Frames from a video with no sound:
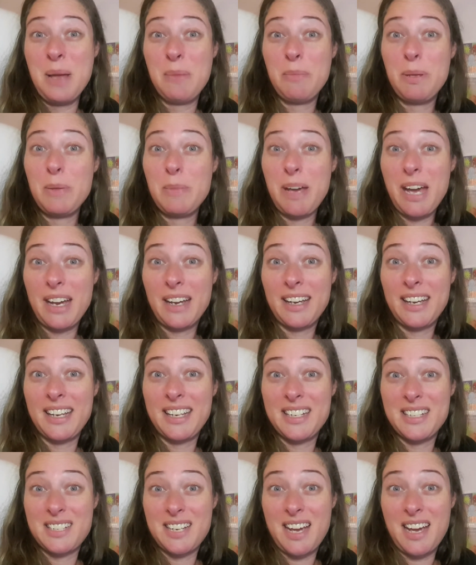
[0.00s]
be back
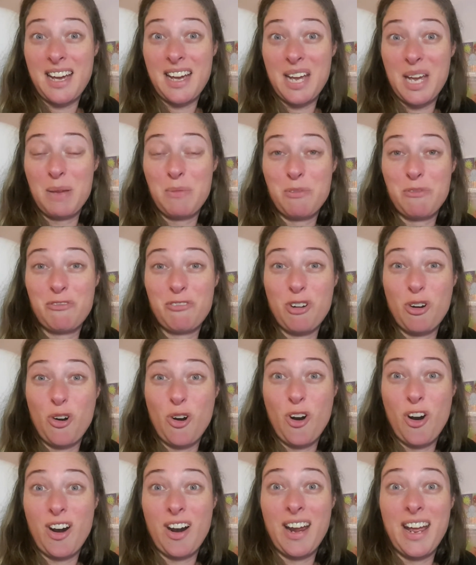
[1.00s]
in time
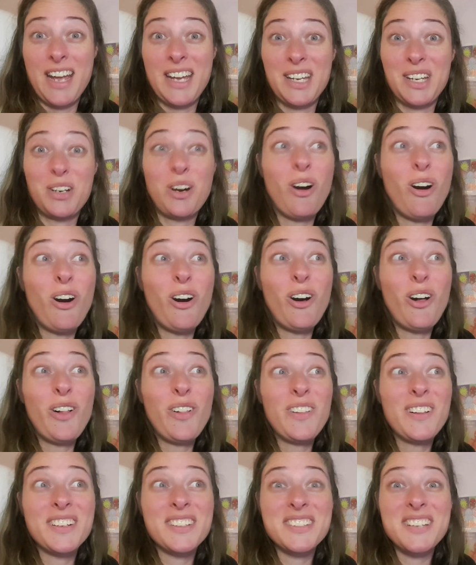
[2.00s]
for a
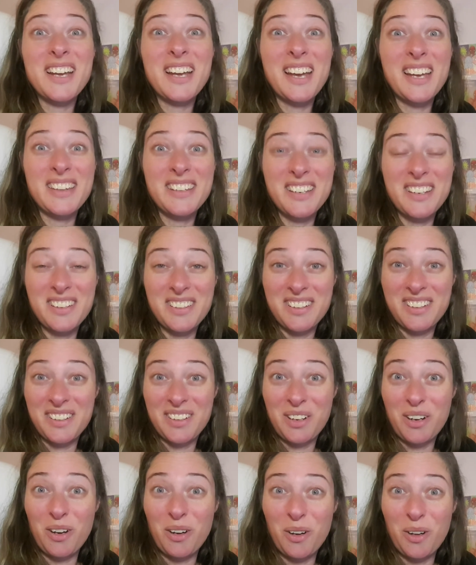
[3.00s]
call because I had another
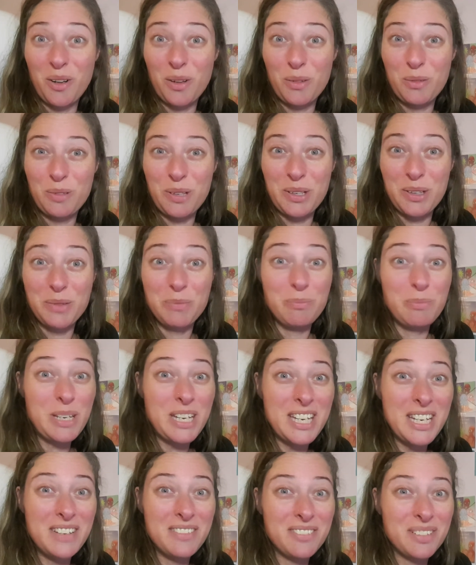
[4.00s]
call with
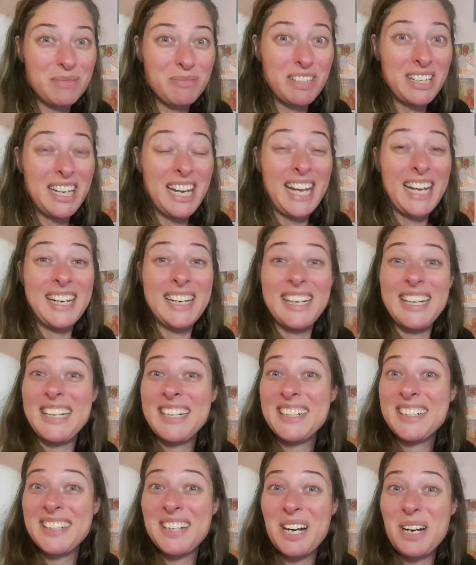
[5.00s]
B from the
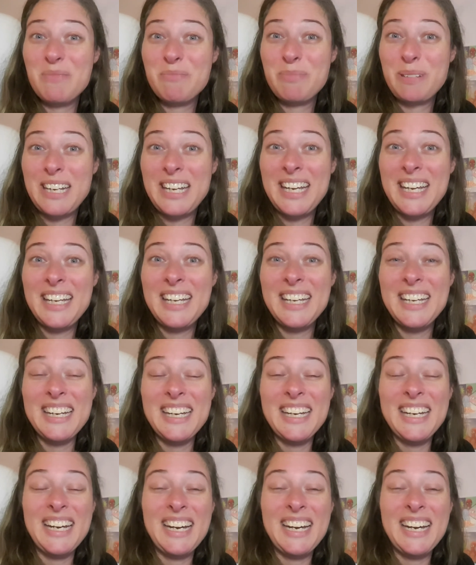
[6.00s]
Alinker company,